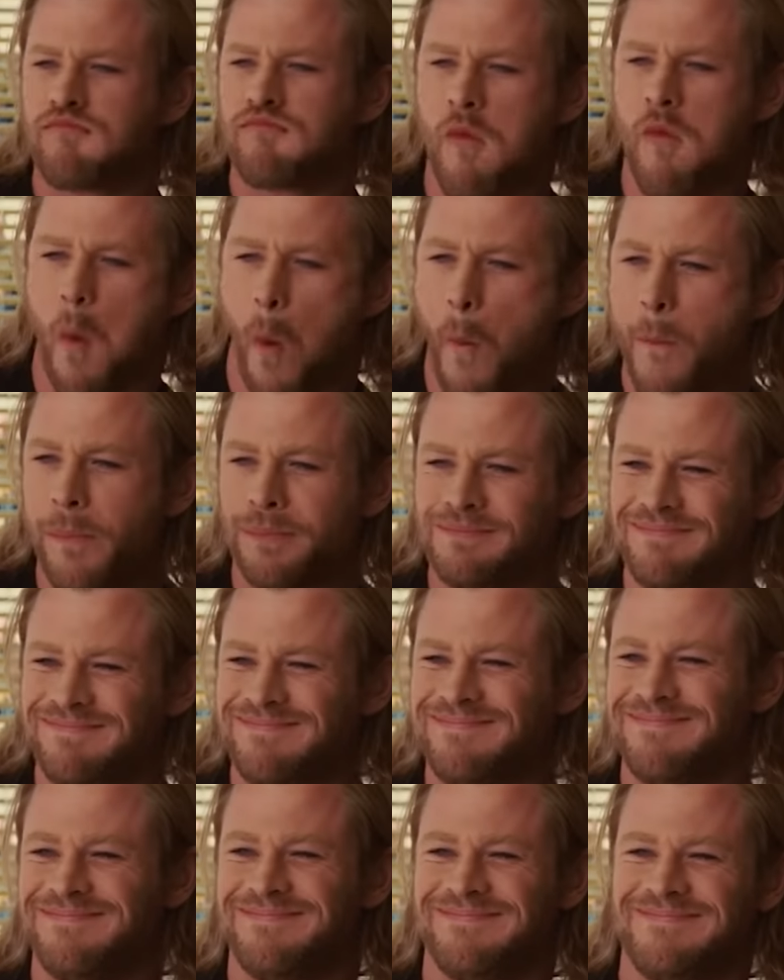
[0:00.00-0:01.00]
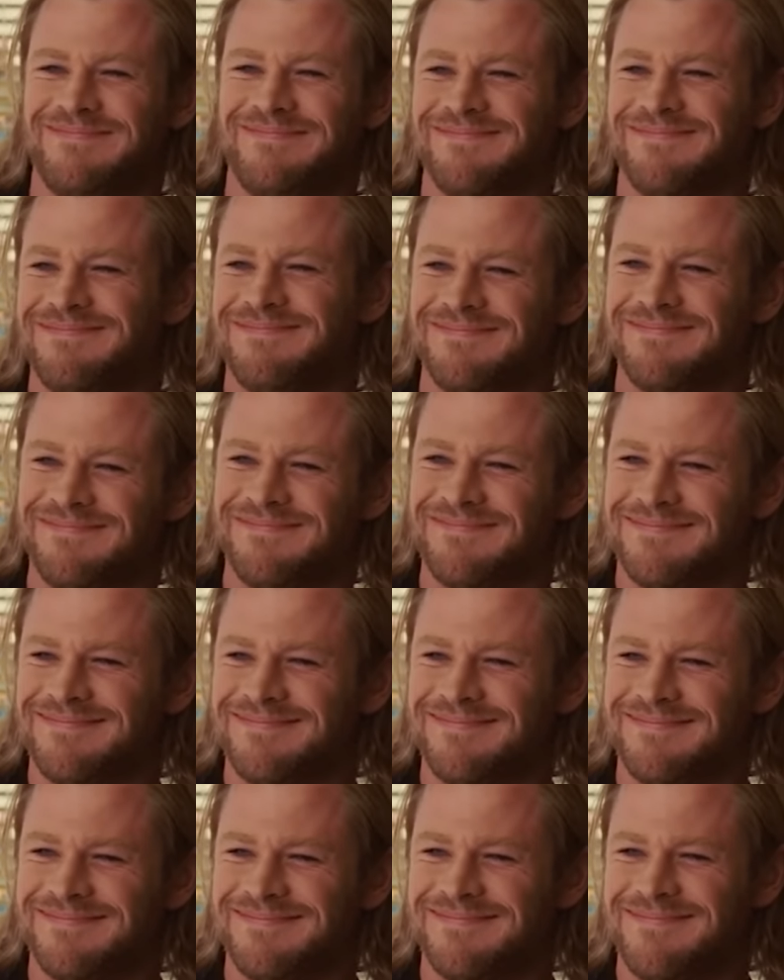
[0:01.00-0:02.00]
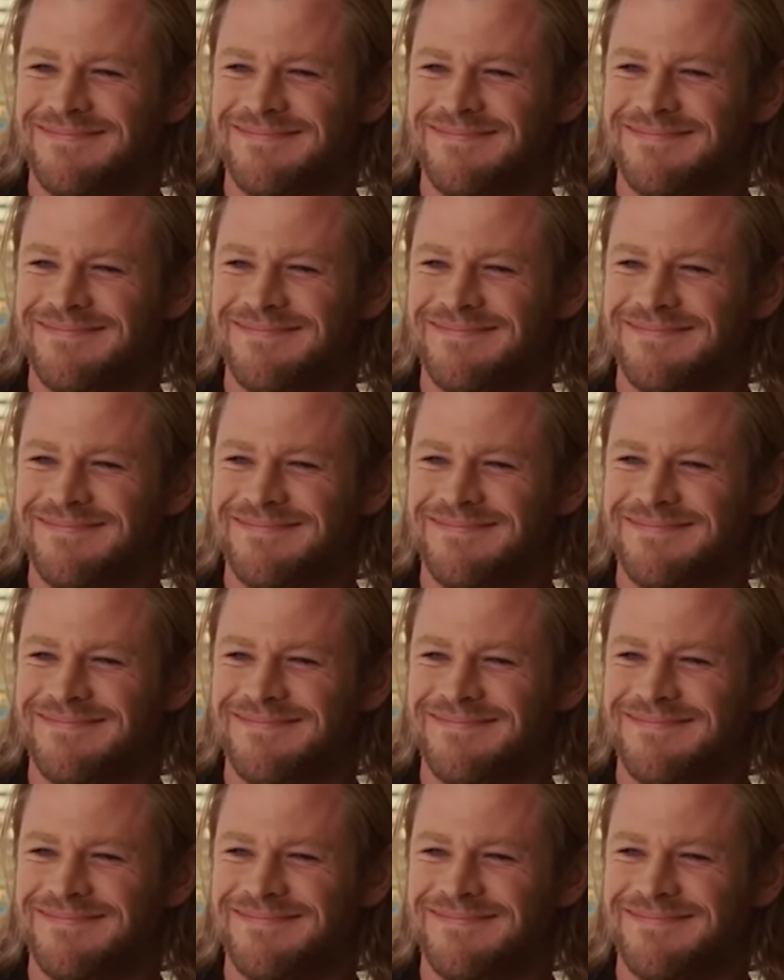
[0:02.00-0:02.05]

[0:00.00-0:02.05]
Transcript: you assume that the writers are shit.